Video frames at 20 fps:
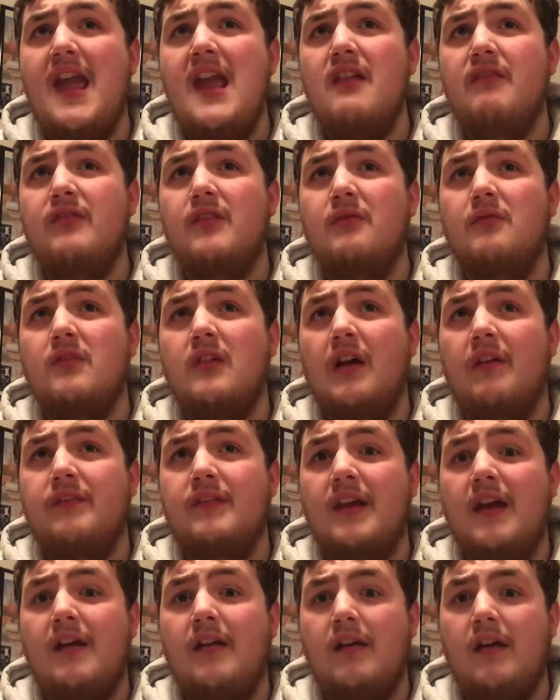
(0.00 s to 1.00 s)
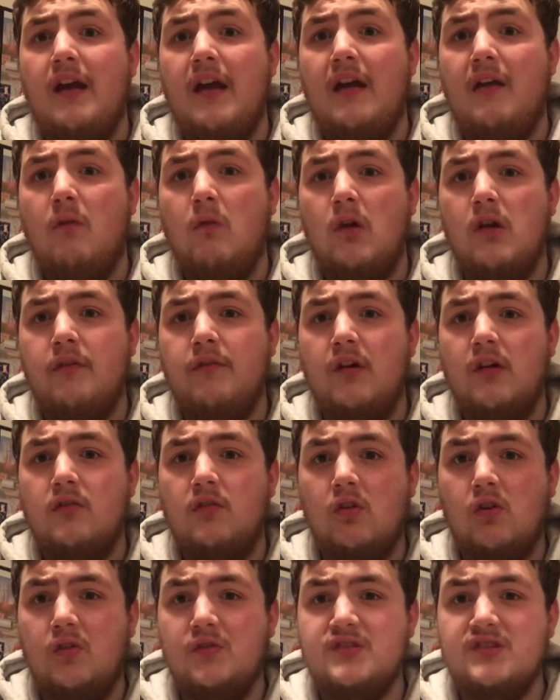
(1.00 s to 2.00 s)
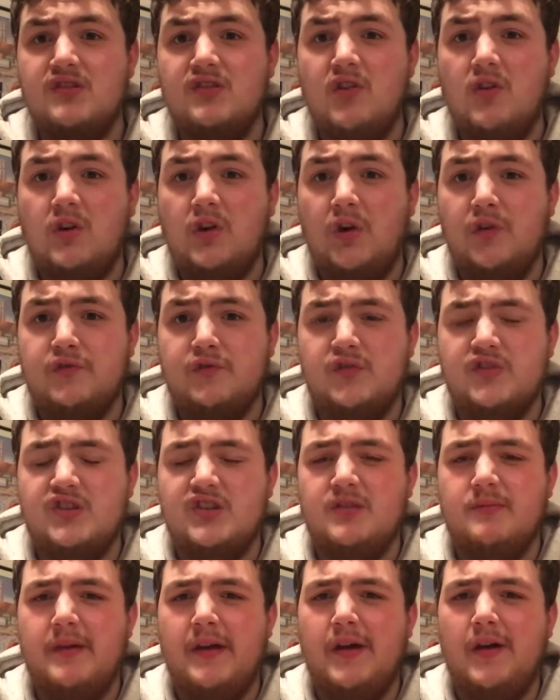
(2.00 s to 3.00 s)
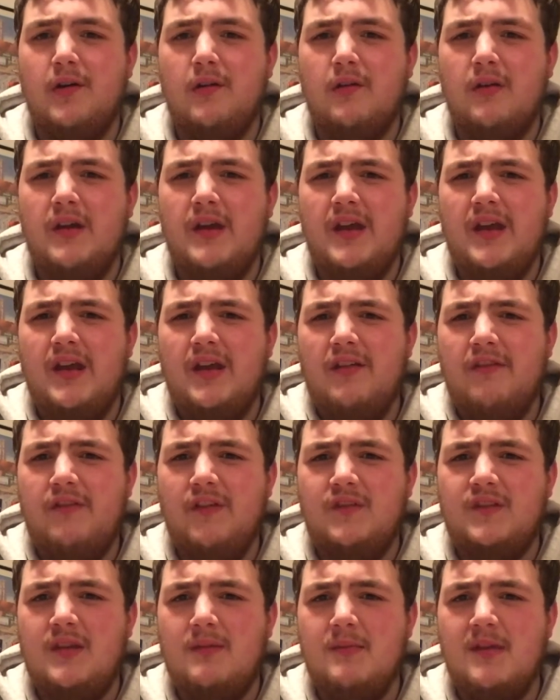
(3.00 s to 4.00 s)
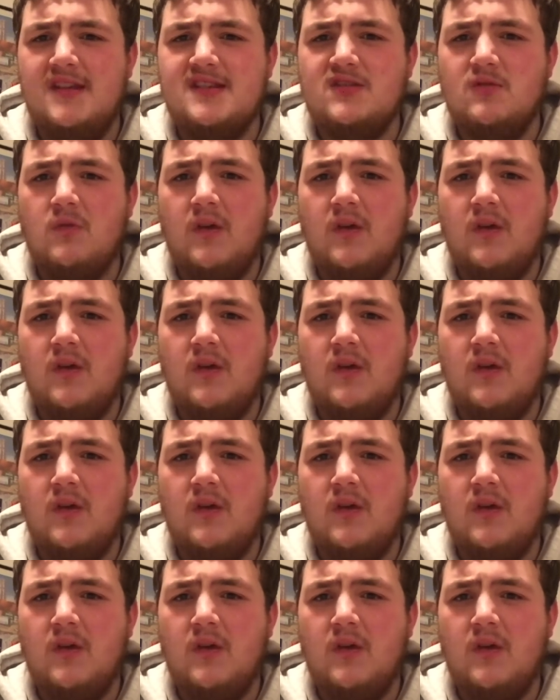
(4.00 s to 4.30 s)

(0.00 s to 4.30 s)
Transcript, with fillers: eight of them left at, at one of our local Sunoco's, which is about 15 minutes